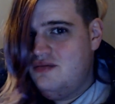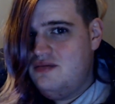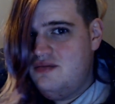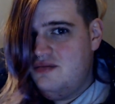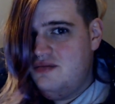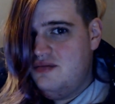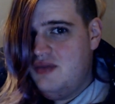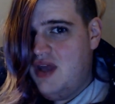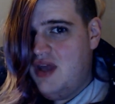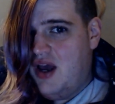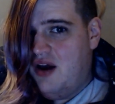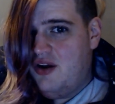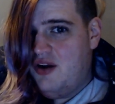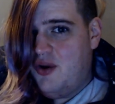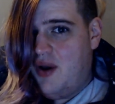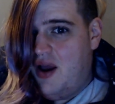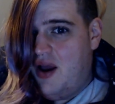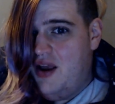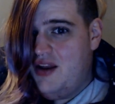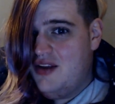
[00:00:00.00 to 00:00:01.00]
I don't know how
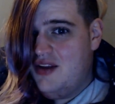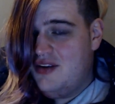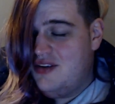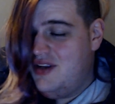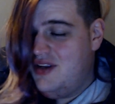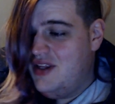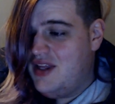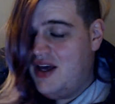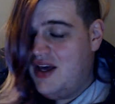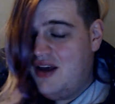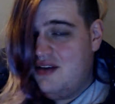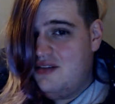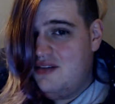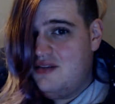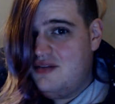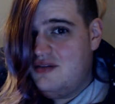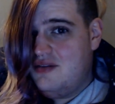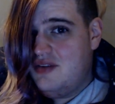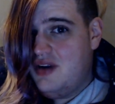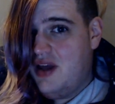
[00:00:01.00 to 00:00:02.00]
you didn't see that.
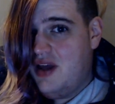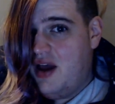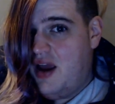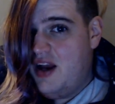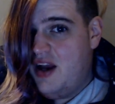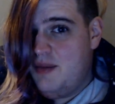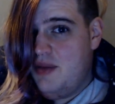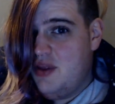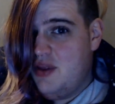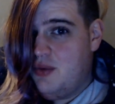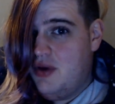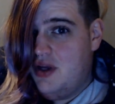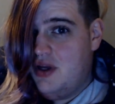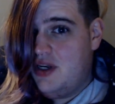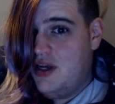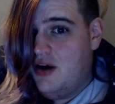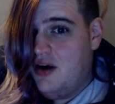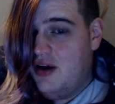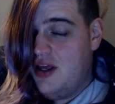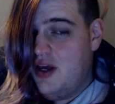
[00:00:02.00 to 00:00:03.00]
I hate to be the one to
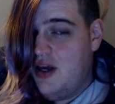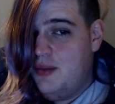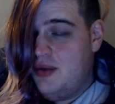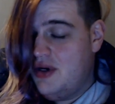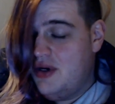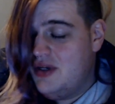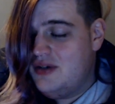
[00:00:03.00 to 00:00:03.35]
tell you, but